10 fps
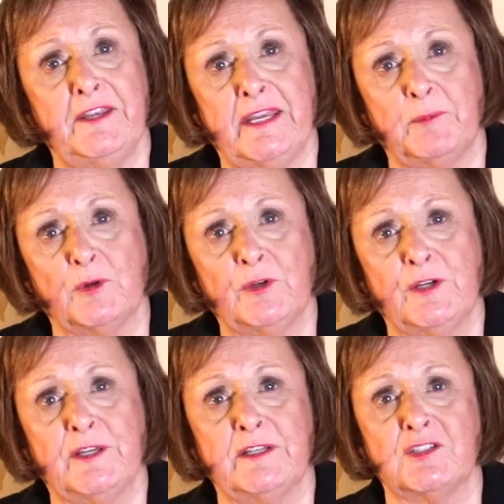the
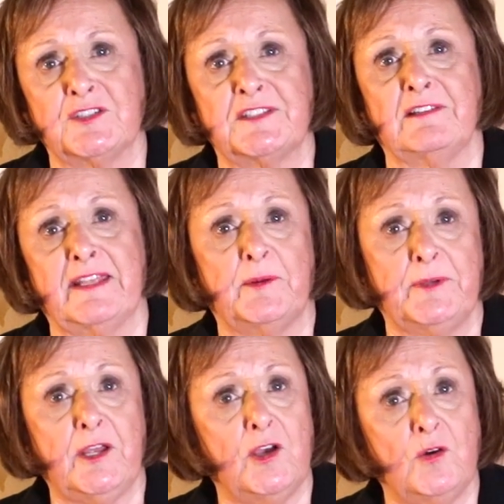neighborhood and just let
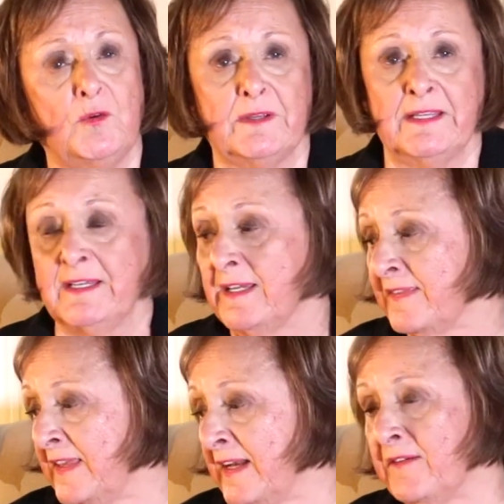them know
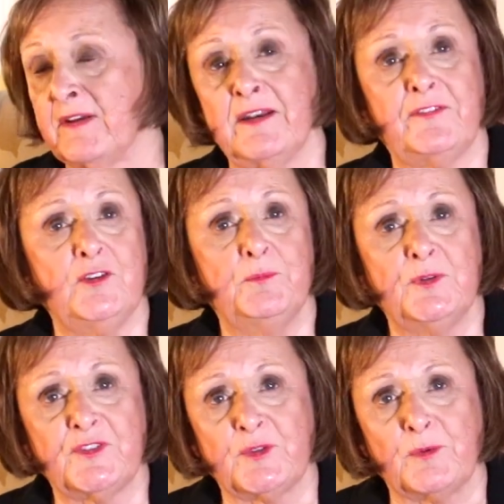that I've got a few
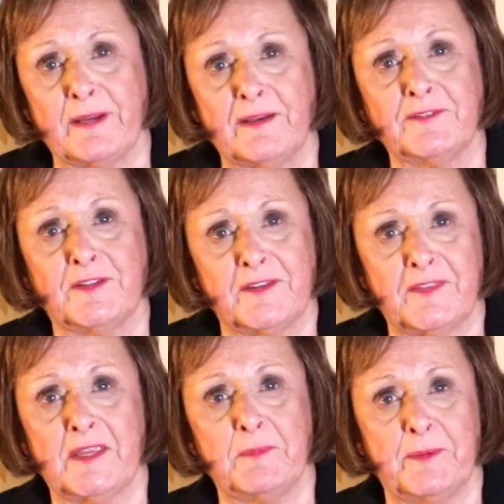books around and
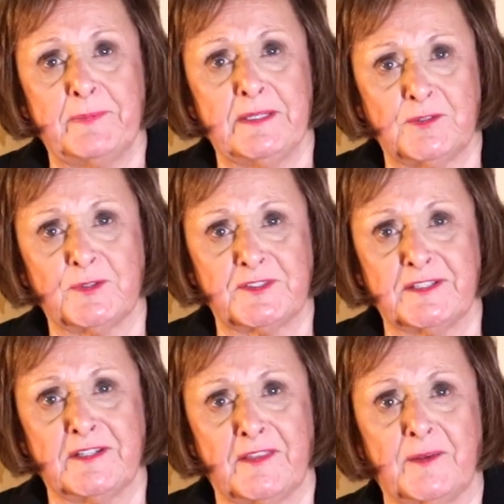that they might be
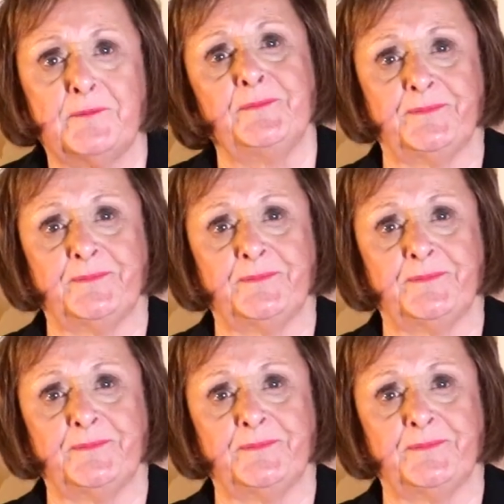interested in them.